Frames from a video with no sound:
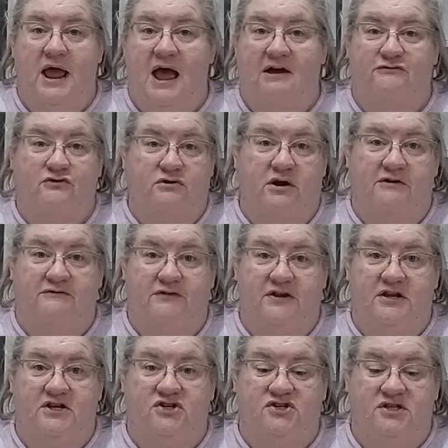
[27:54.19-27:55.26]
after I
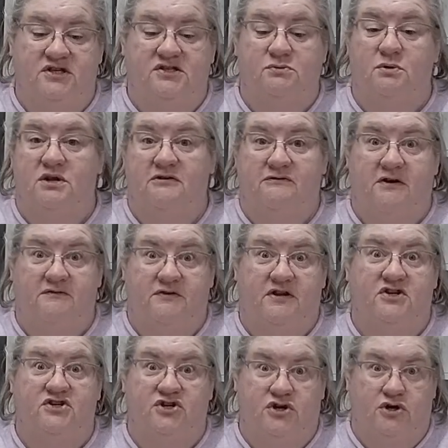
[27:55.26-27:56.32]
finish this one, if I
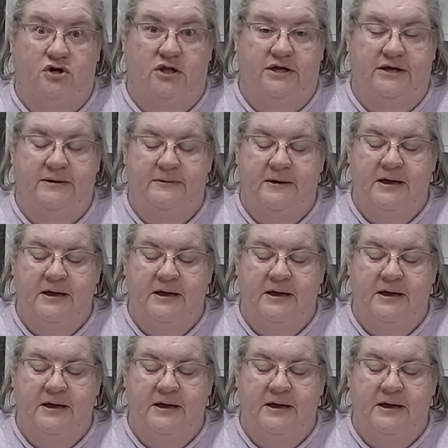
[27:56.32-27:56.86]
finish it early.